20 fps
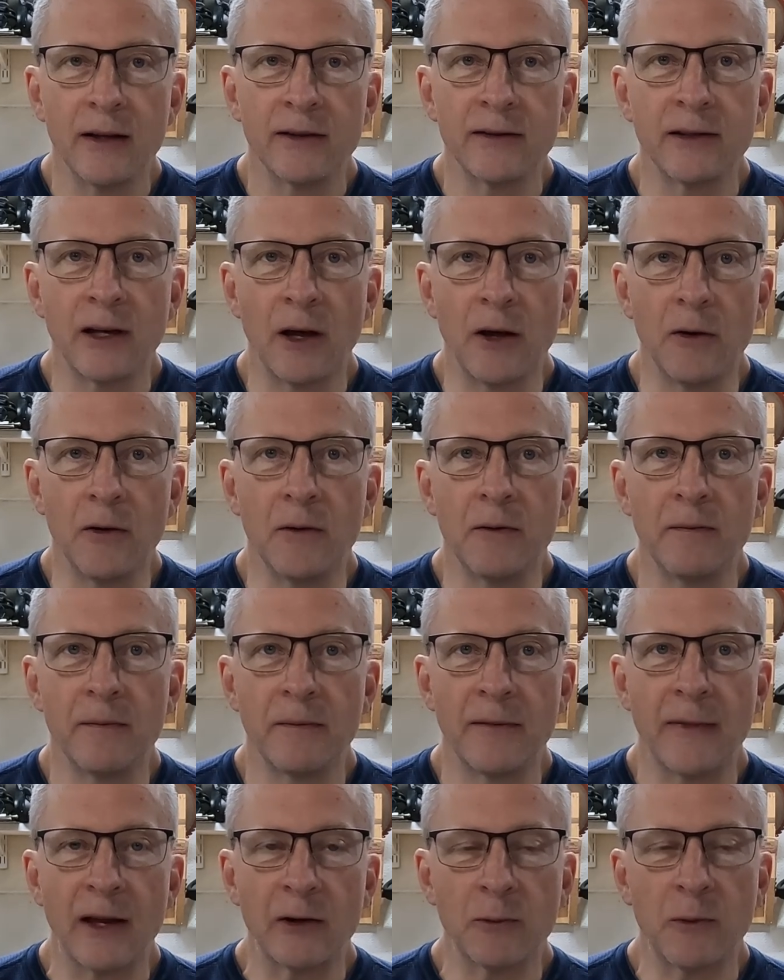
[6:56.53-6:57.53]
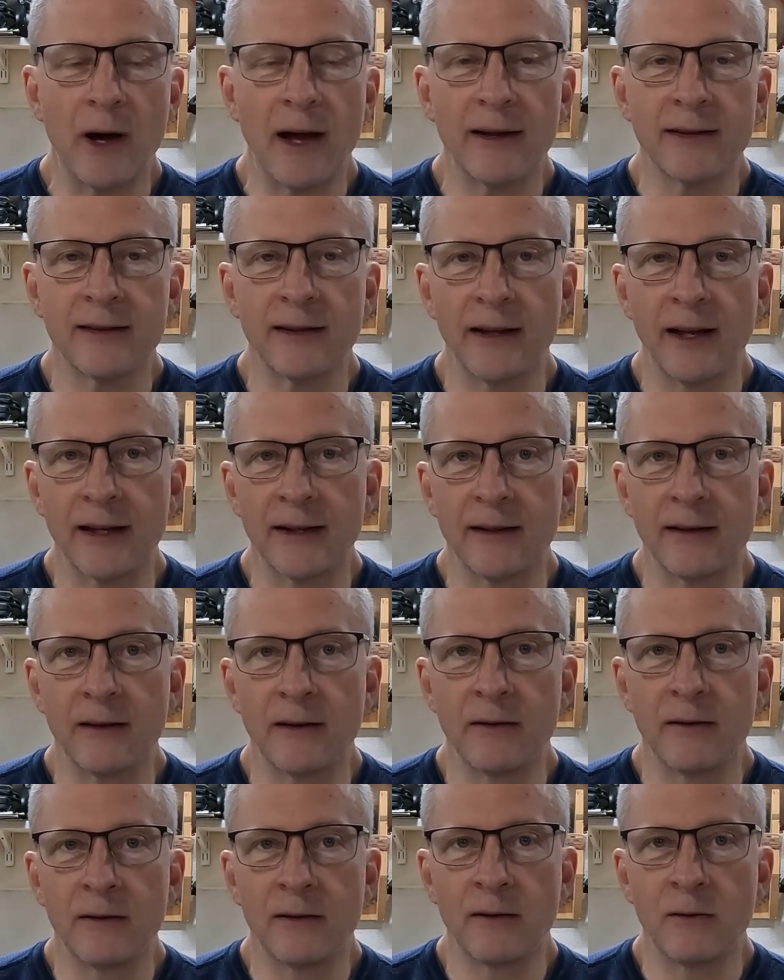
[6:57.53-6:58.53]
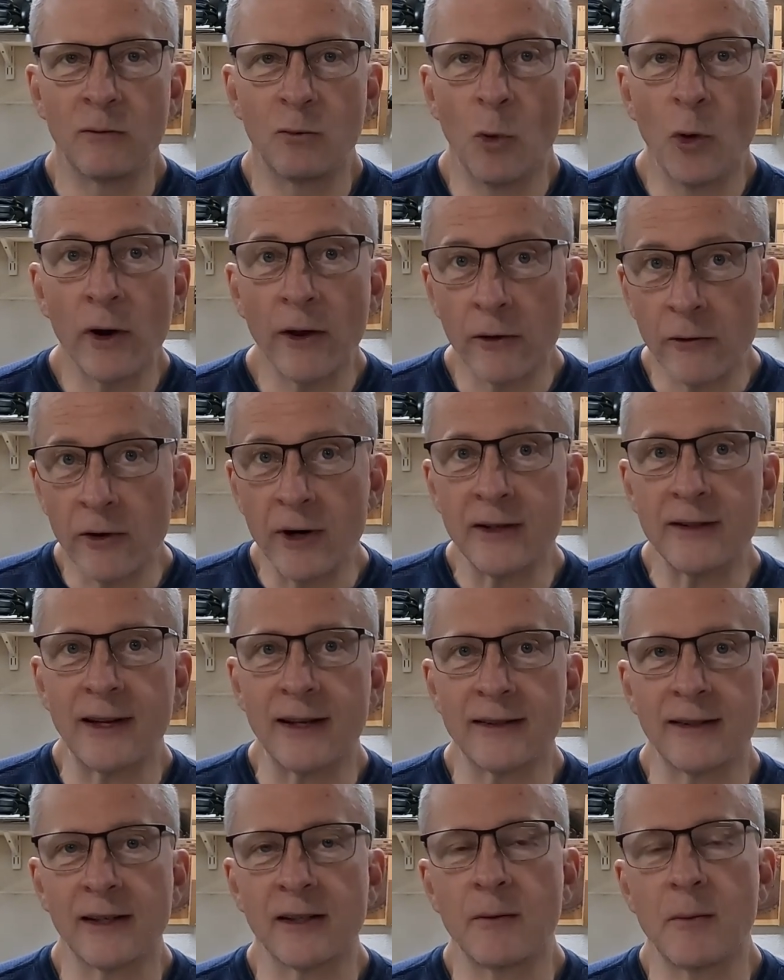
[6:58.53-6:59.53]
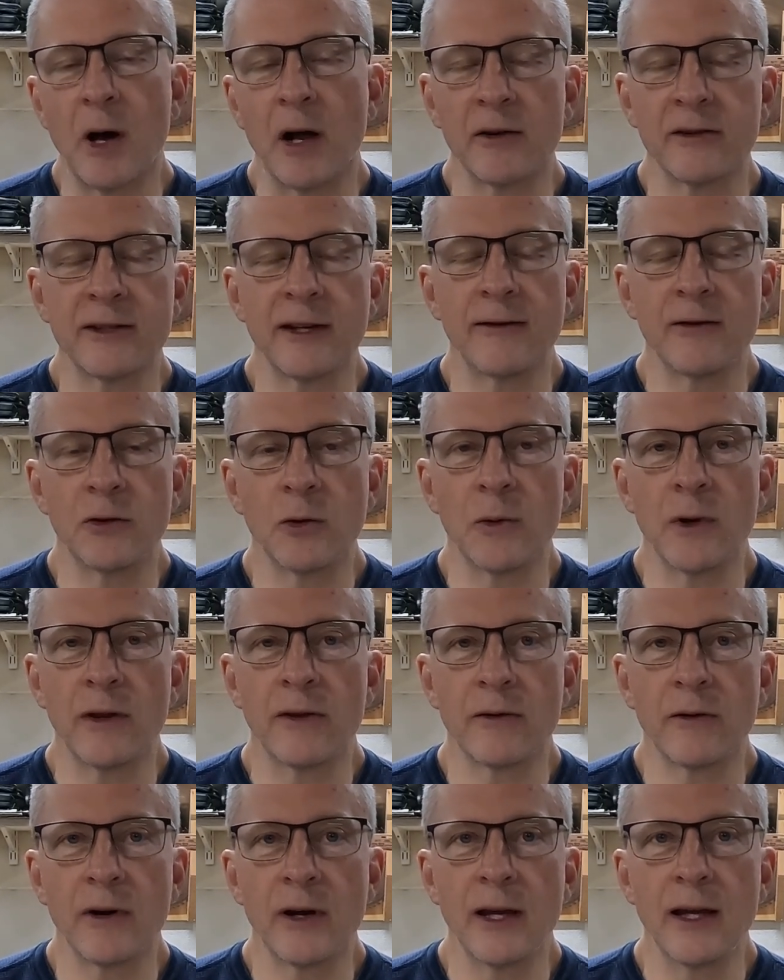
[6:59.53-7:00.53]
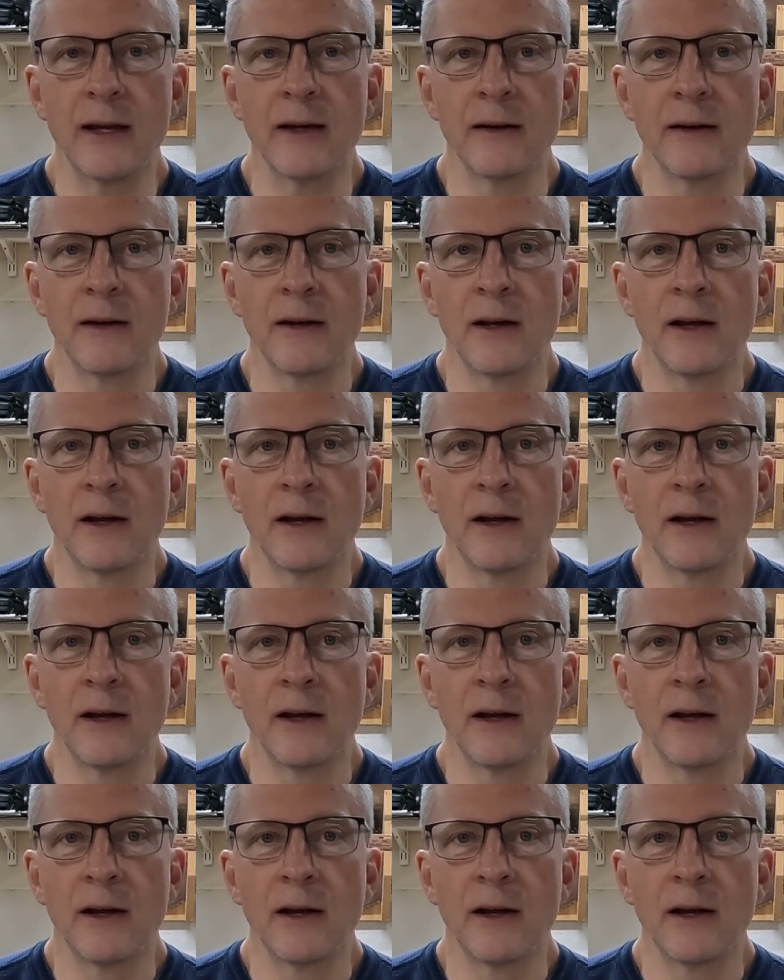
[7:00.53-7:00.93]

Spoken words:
So that's why I selected, one of the reasons I selected Model 723.